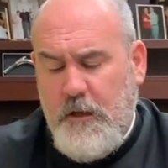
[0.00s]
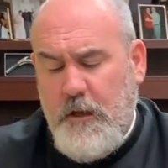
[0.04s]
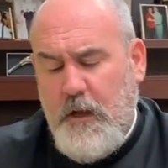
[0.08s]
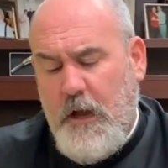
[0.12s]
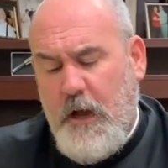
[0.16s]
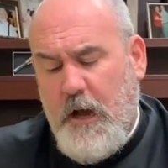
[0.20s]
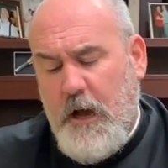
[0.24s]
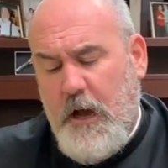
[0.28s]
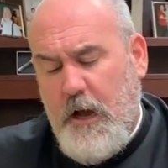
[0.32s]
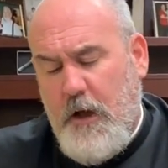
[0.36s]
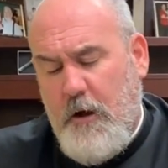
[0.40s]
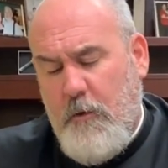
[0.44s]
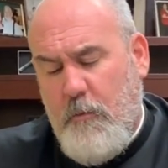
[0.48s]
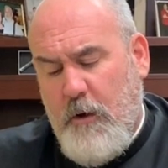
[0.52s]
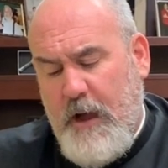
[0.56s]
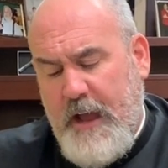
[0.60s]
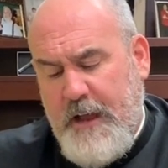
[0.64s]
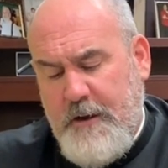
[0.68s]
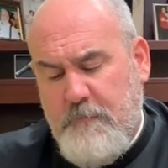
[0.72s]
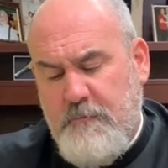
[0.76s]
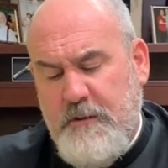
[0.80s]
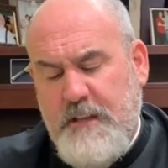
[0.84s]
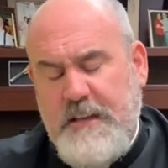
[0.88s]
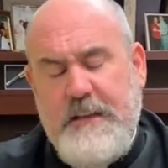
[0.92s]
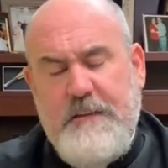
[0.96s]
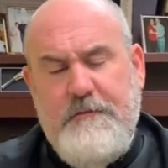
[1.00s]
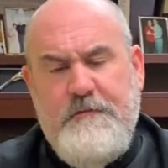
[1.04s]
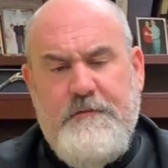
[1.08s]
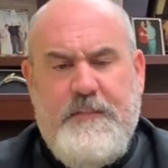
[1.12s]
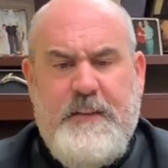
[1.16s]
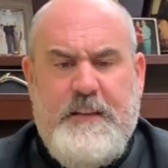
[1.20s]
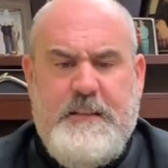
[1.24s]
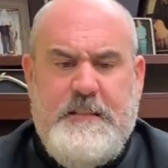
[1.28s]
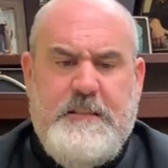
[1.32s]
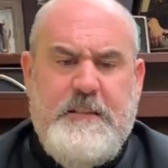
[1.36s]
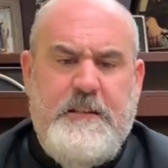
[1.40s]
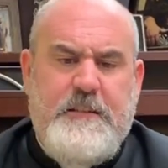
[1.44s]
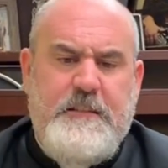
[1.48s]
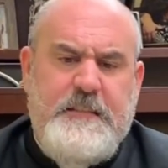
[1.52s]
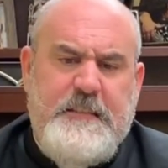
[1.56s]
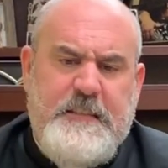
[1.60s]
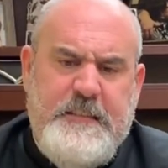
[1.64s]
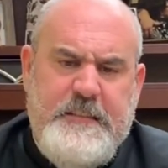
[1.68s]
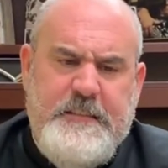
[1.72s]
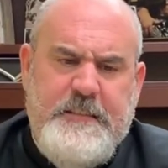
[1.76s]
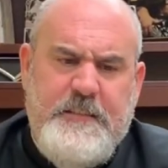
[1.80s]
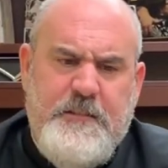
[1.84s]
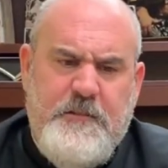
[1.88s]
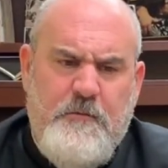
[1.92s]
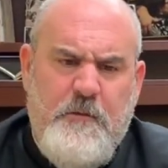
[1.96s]
Uh, why do we confess our
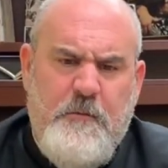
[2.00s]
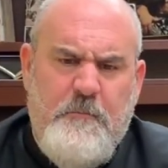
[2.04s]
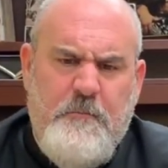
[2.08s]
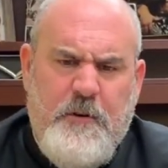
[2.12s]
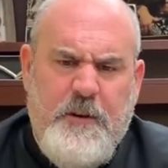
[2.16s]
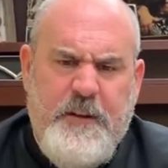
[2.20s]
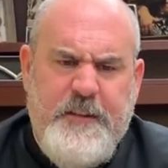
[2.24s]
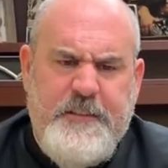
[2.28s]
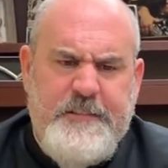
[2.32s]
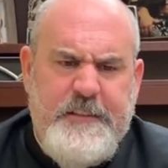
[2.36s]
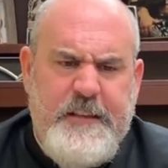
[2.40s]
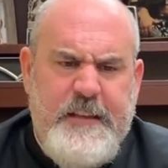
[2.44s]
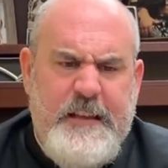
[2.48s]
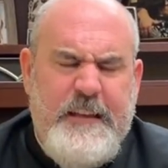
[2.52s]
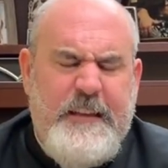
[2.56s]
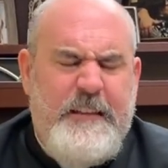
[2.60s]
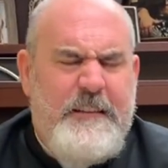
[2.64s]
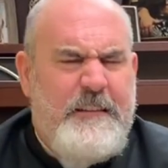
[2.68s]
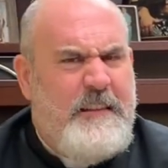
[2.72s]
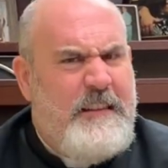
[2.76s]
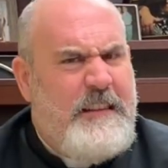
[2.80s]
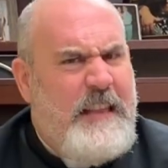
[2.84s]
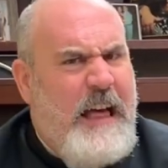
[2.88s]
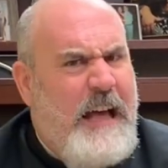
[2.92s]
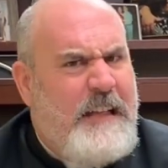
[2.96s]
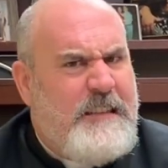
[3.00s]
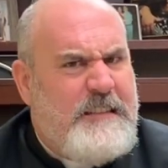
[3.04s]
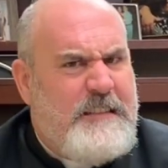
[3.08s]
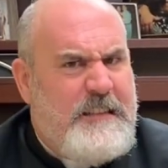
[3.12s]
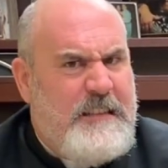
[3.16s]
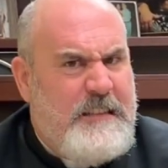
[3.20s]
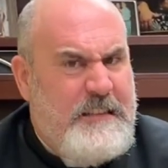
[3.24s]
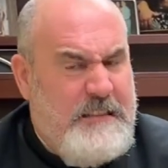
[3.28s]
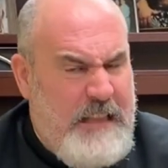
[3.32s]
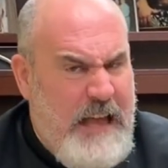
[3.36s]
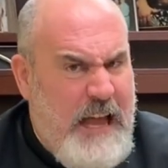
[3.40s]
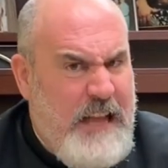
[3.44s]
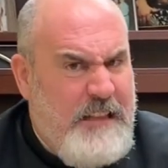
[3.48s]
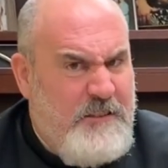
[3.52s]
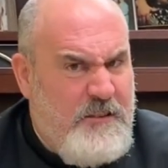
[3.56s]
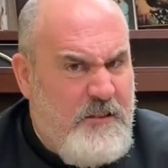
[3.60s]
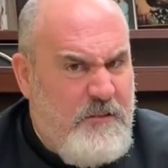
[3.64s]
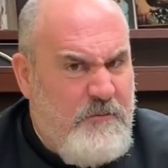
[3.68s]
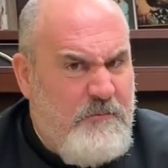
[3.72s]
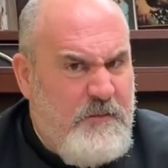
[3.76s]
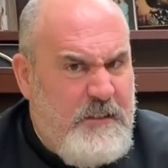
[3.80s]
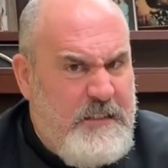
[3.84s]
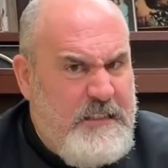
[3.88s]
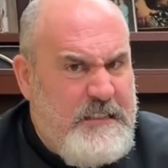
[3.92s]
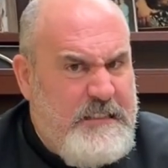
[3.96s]
sins to a priest? Lots and lots
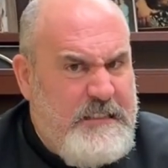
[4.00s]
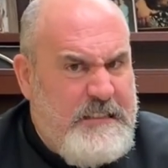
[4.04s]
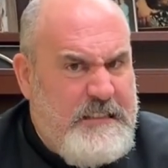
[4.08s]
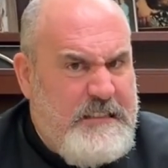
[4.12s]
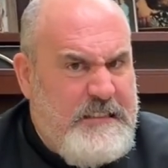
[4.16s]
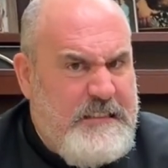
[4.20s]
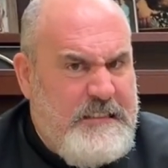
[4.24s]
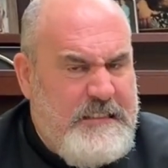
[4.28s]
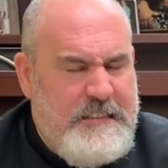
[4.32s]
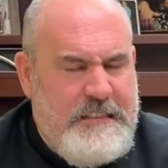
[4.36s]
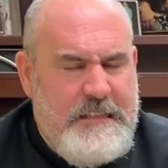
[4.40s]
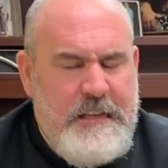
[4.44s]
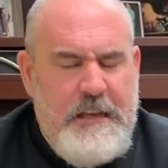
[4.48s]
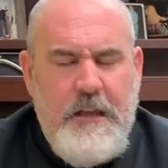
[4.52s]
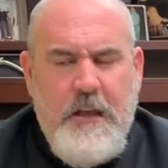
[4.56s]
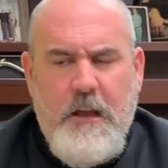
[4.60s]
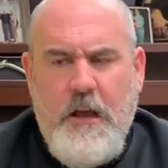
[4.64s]
of reasons.